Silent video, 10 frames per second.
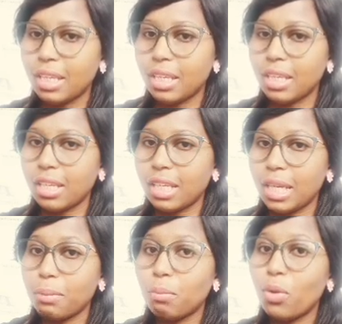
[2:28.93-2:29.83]
the
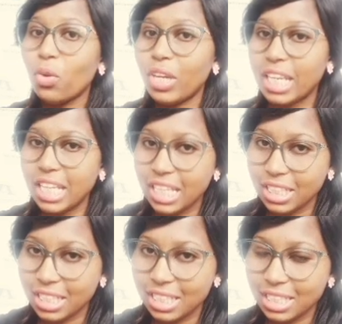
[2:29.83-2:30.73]

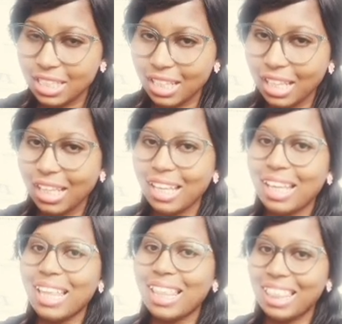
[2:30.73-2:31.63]
employees
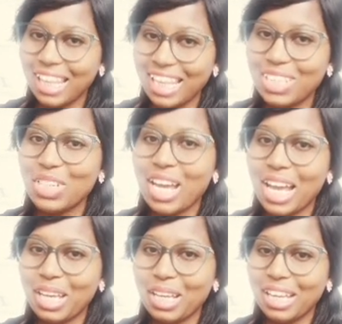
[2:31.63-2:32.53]
that
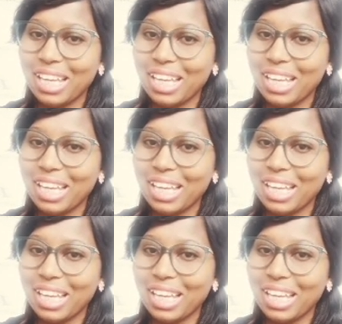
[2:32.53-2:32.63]
are